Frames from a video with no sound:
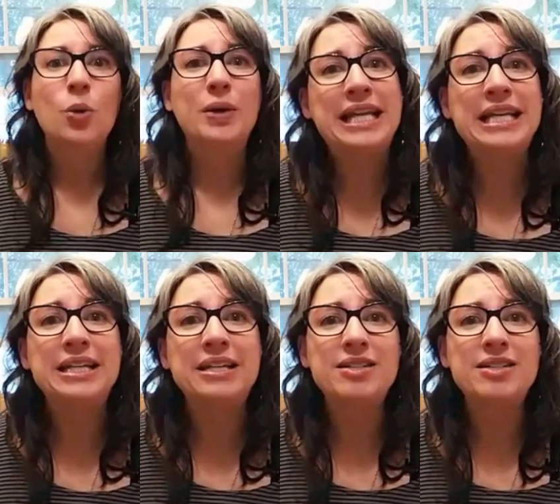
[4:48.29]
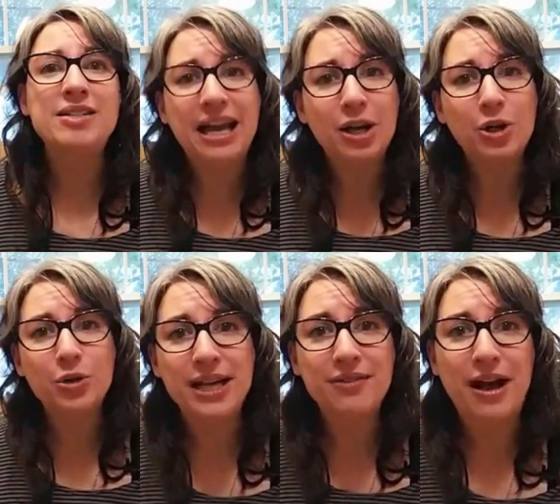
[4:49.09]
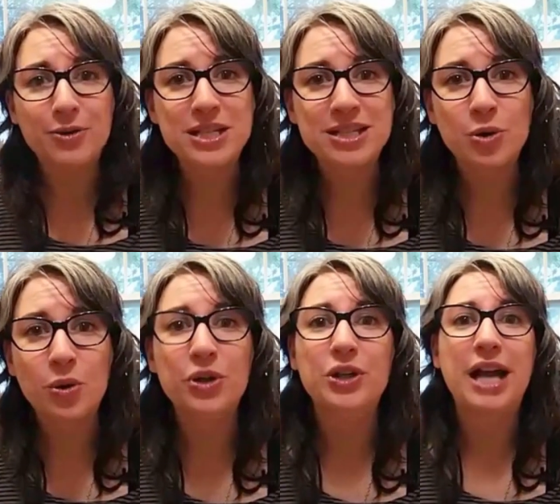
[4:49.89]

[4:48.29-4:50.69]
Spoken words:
we need to get our creative houses in order,